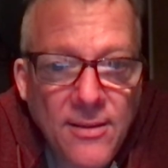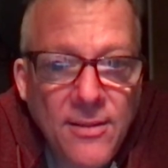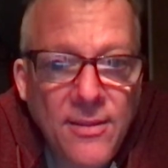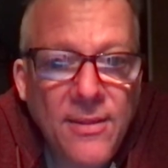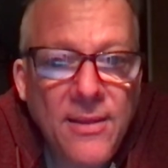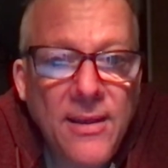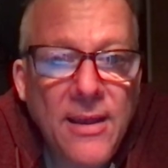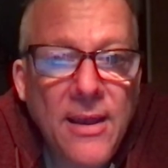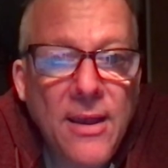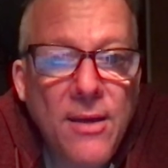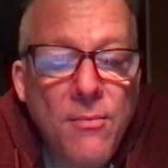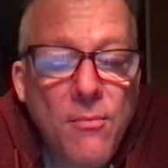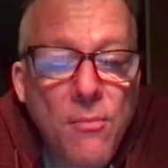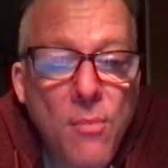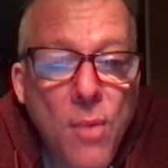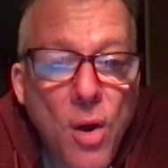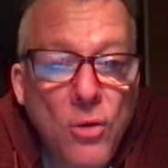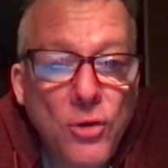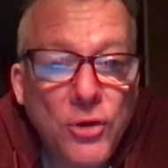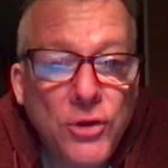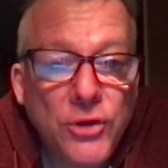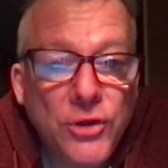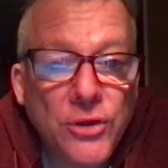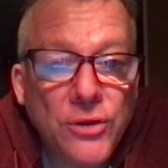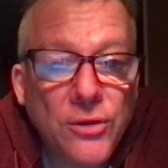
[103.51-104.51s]
the
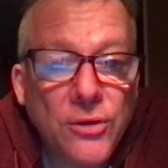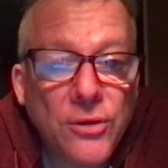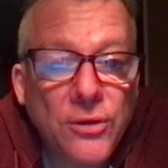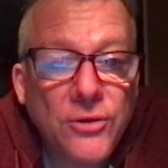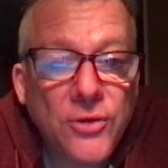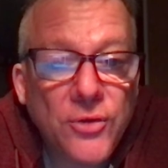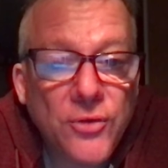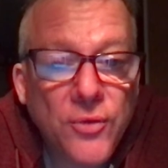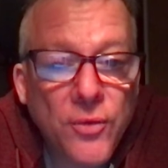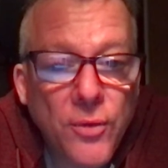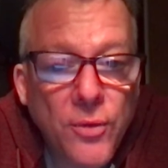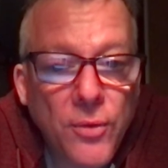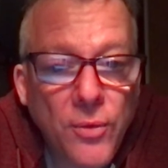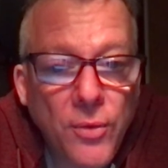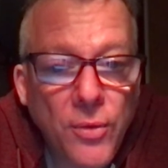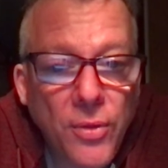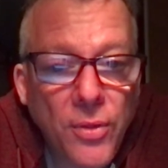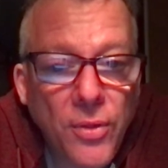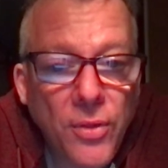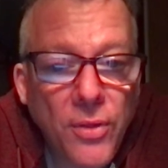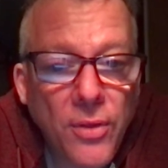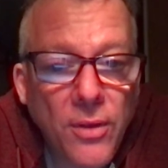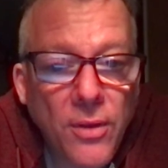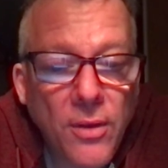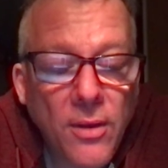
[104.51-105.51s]
emotional
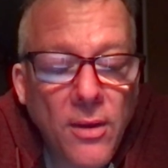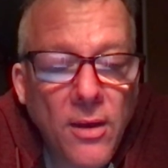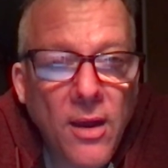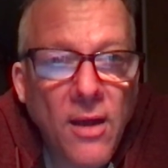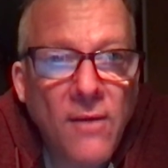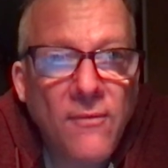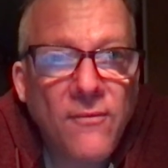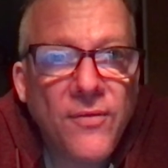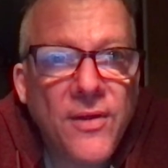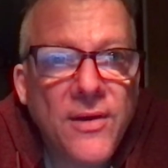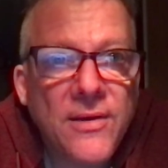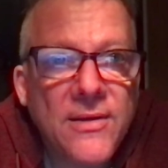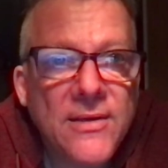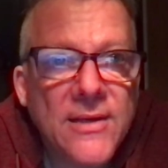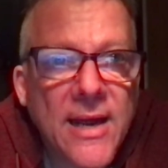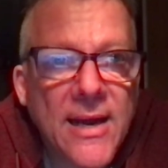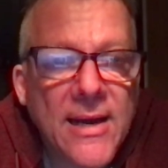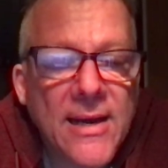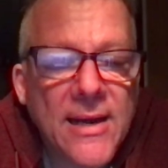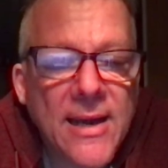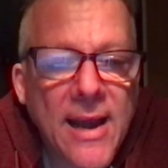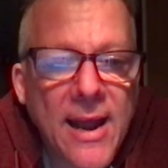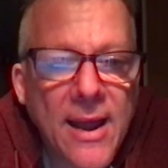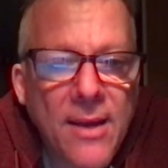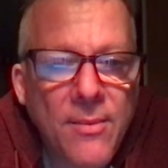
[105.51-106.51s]
truth of the
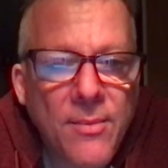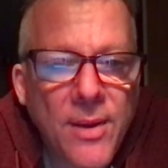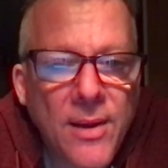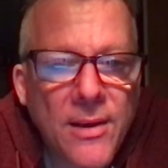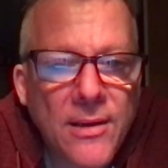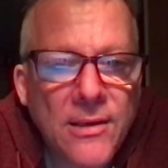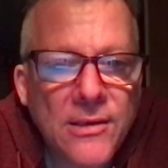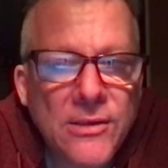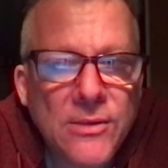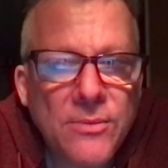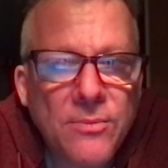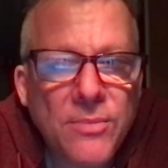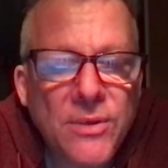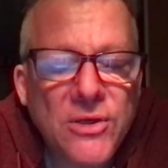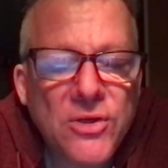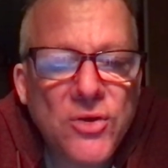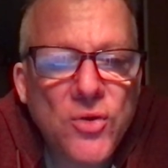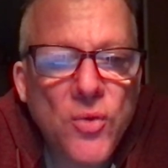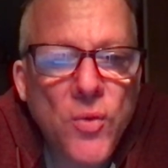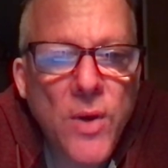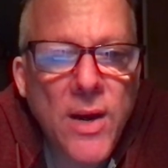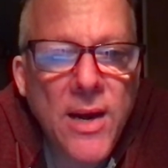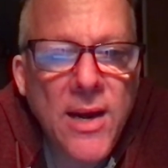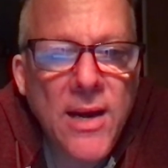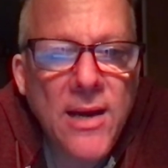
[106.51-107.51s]
dynamics
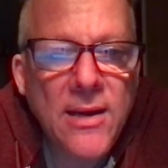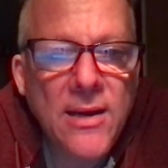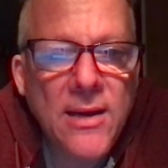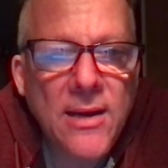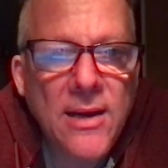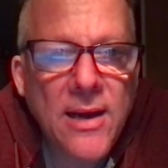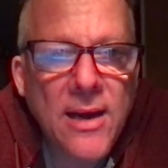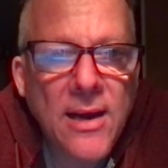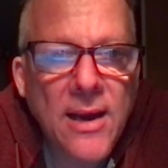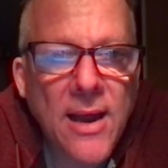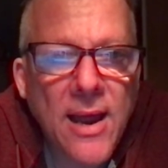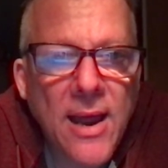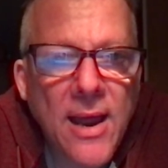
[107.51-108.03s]
between